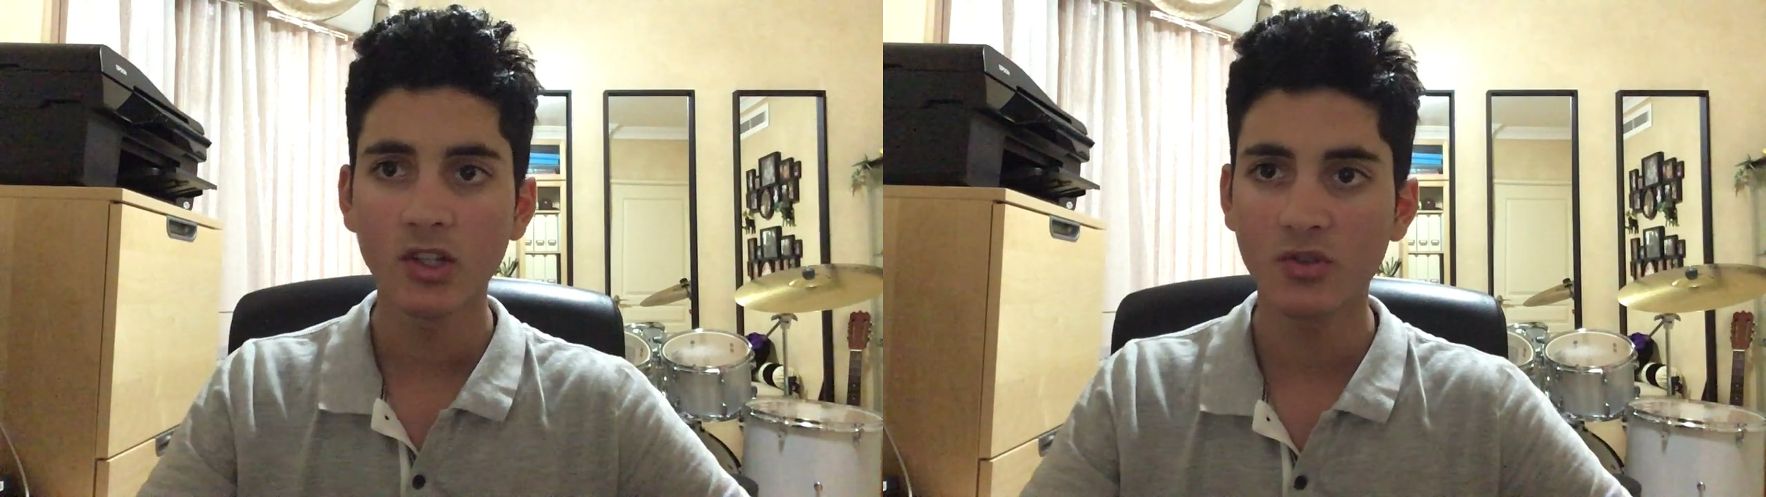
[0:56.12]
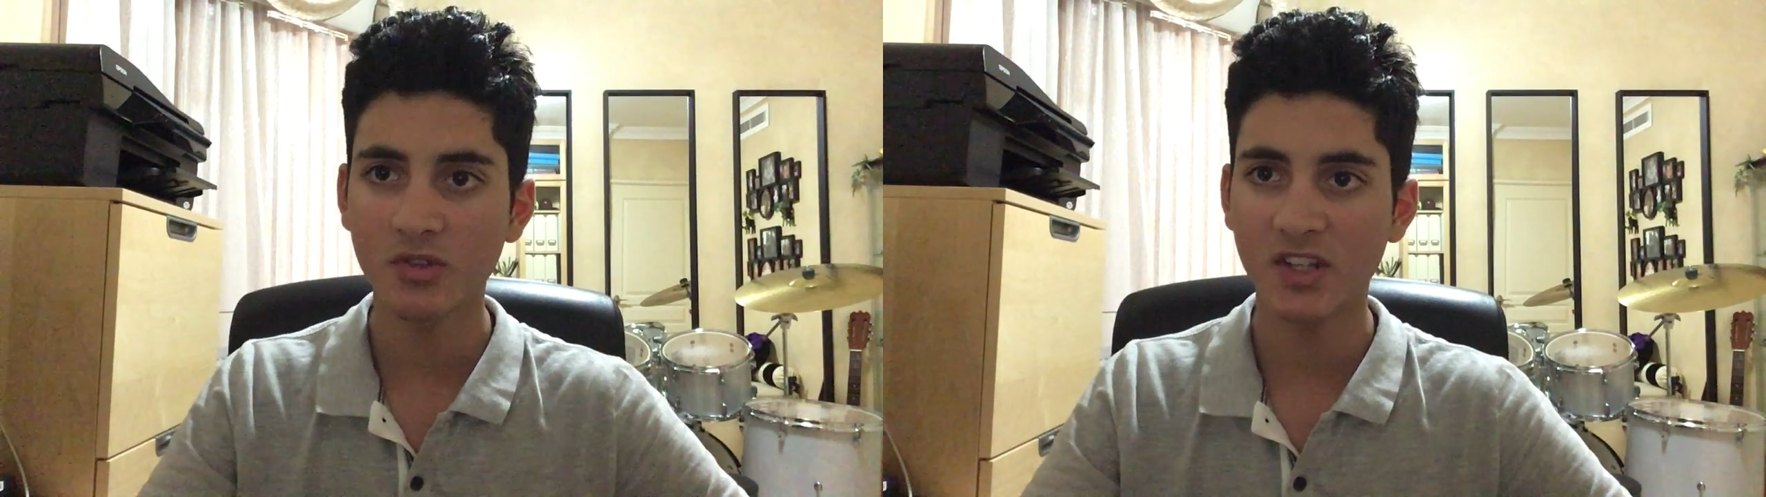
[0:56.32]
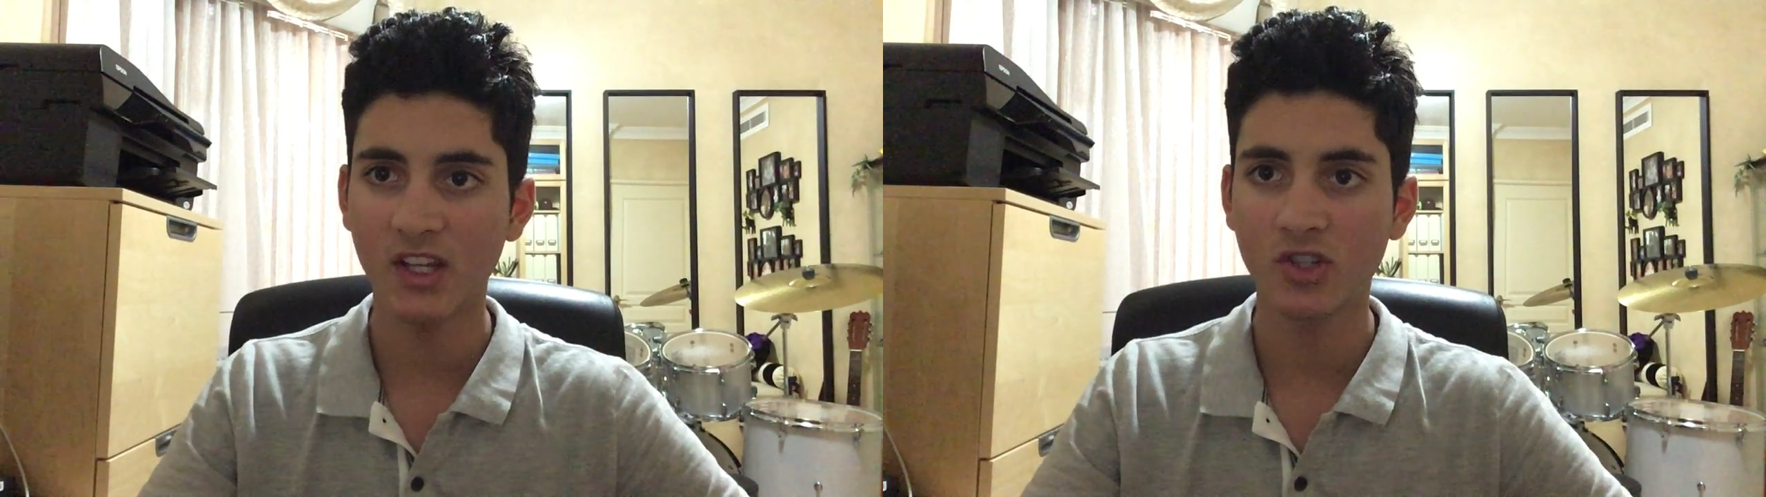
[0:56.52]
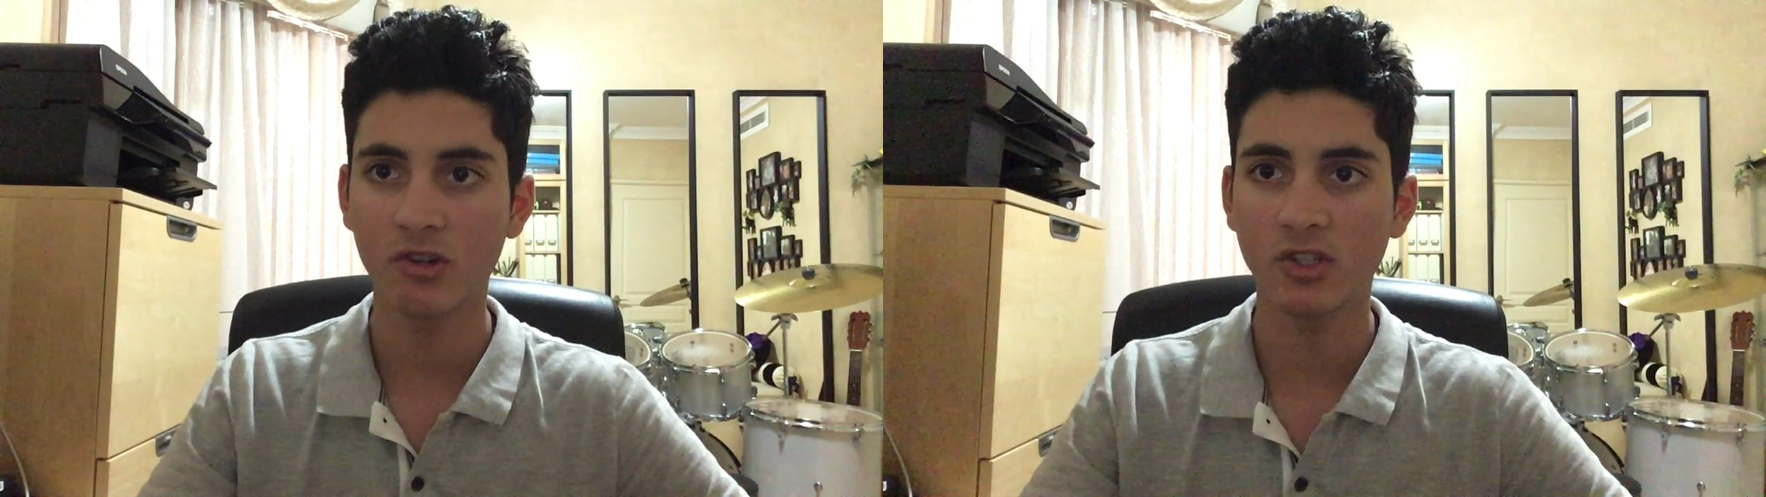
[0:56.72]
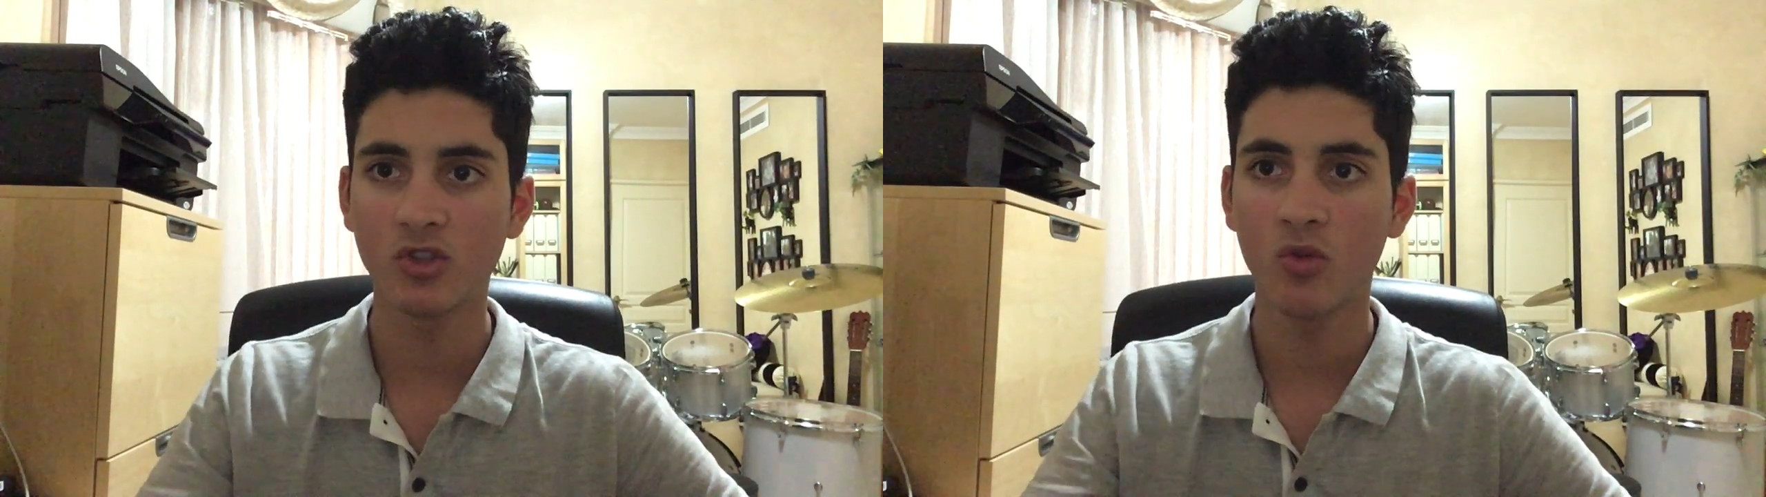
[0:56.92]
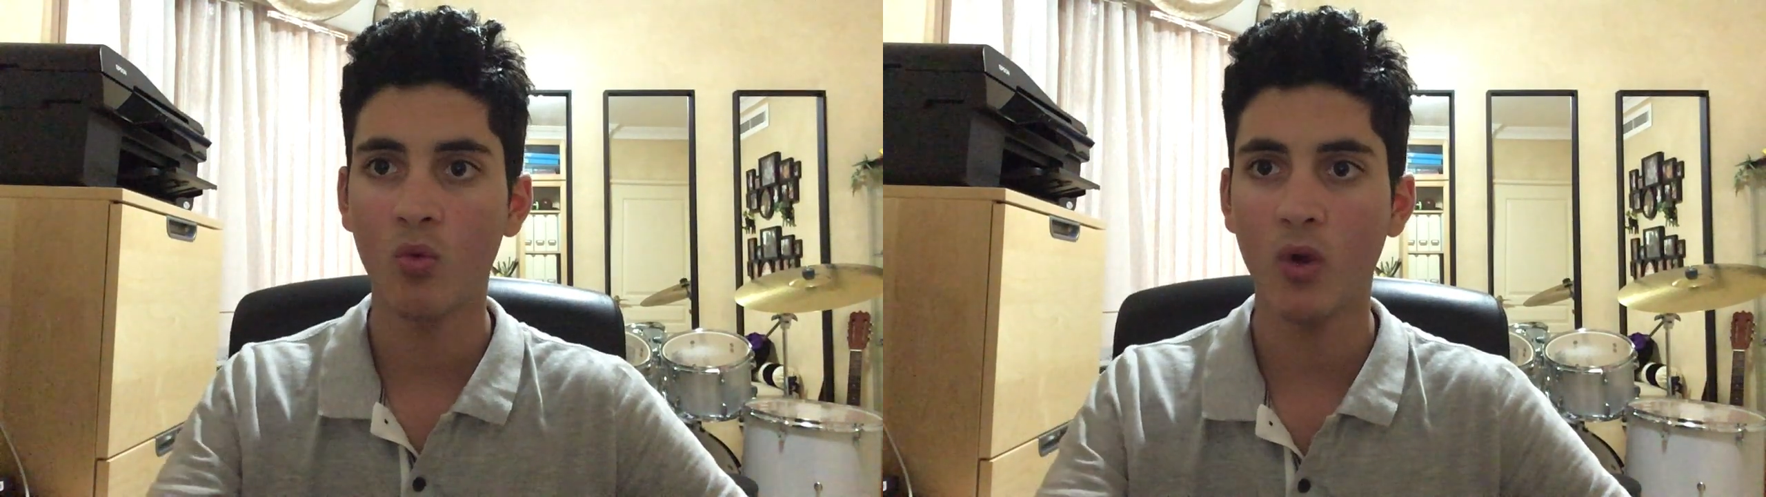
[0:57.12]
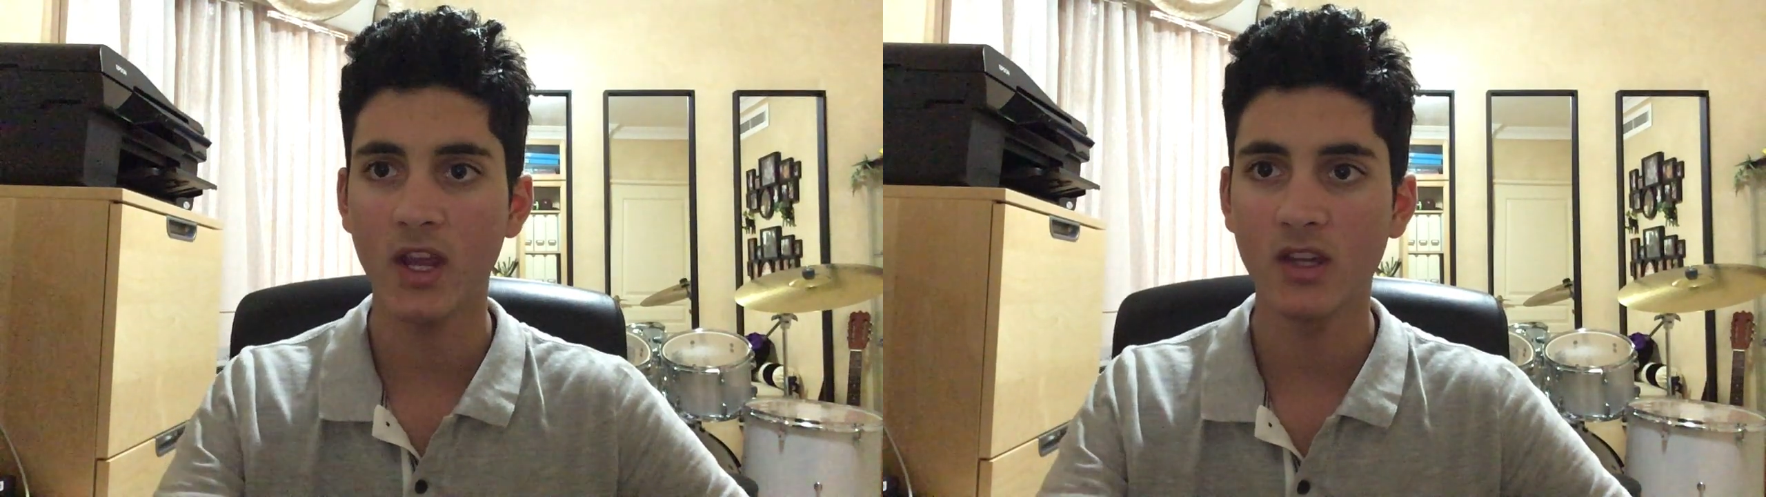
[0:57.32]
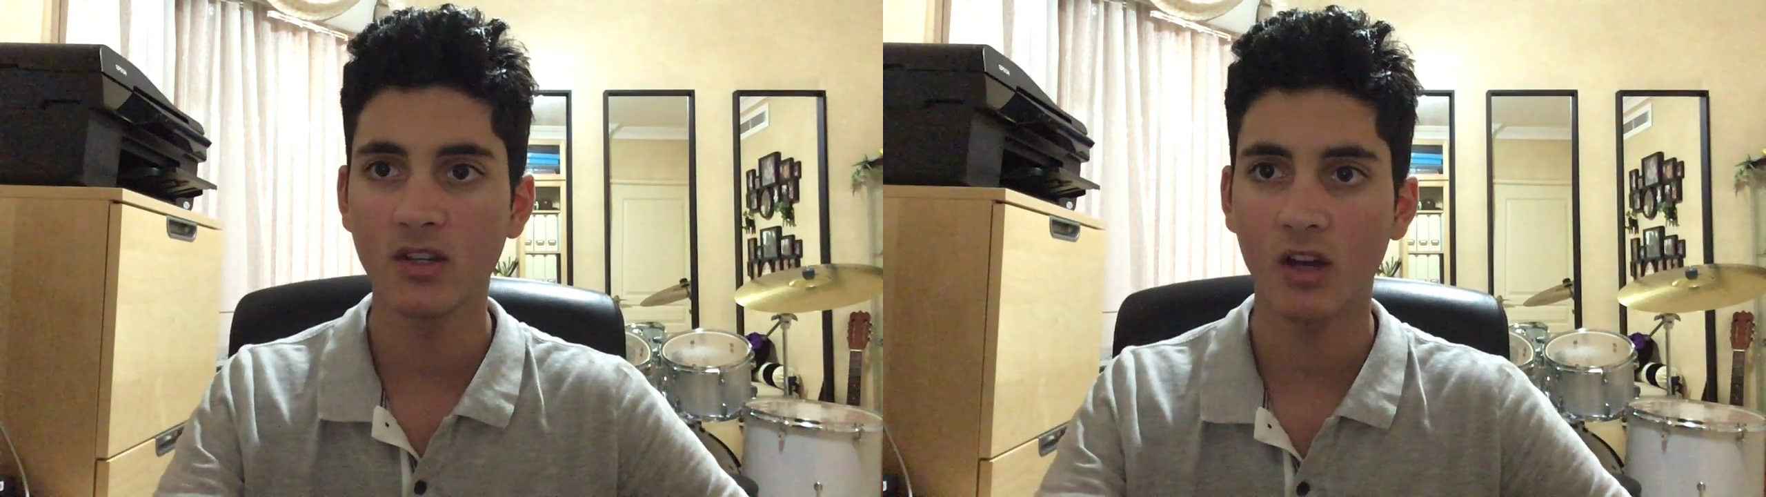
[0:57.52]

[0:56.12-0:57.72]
to essentially tweak